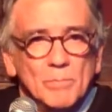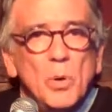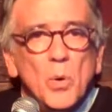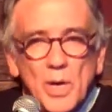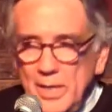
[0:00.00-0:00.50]

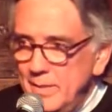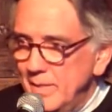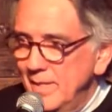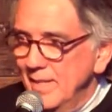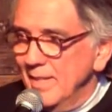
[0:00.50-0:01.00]
poise,
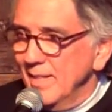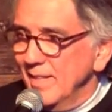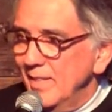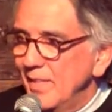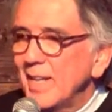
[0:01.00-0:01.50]

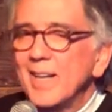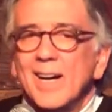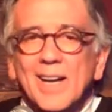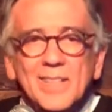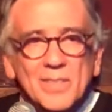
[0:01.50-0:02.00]
you know, that
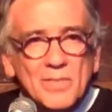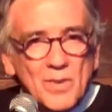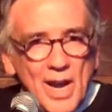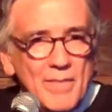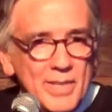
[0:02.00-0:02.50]
kind of
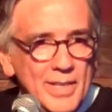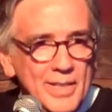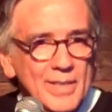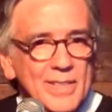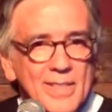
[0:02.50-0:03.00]

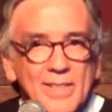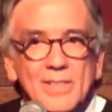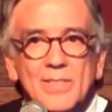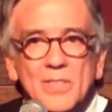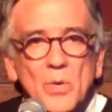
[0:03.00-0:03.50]
gravity
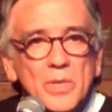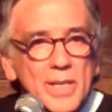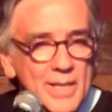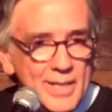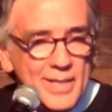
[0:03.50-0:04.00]
is so
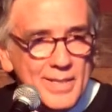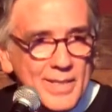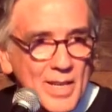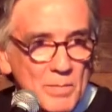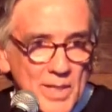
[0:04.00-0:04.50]
needed at a
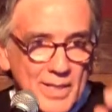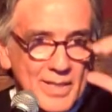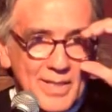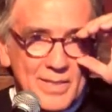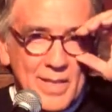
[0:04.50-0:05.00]
time like
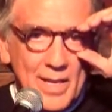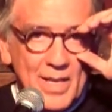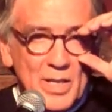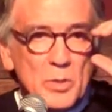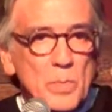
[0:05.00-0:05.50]
this,
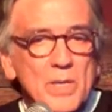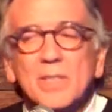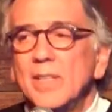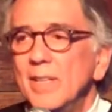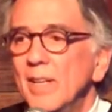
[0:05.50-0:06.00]

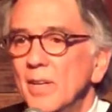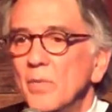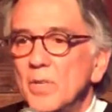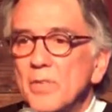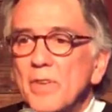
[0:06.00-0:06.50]
especially
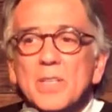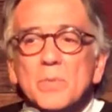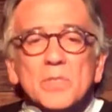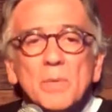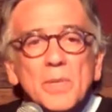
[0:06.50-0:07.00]
when you're faced
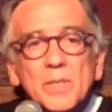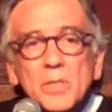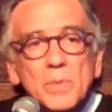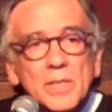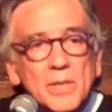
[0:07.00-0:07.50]
with something
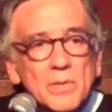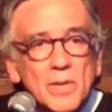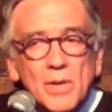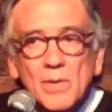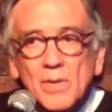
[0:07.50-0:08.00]
you really don't
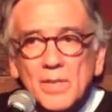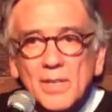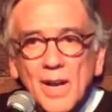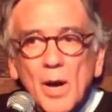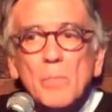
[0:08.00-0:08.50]
know.
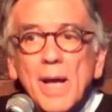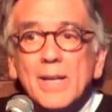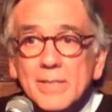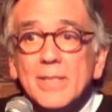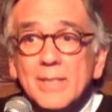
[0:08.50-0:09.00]
How
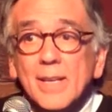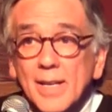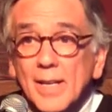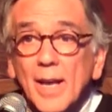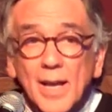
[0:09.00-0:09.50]
bad is this going
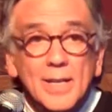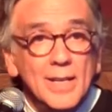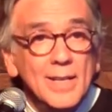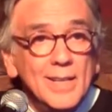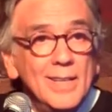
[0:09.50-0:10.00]
to get,
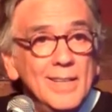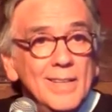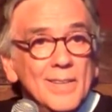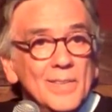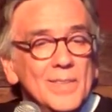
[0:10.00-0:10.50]

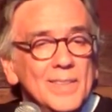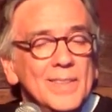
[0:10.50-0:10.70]
you know?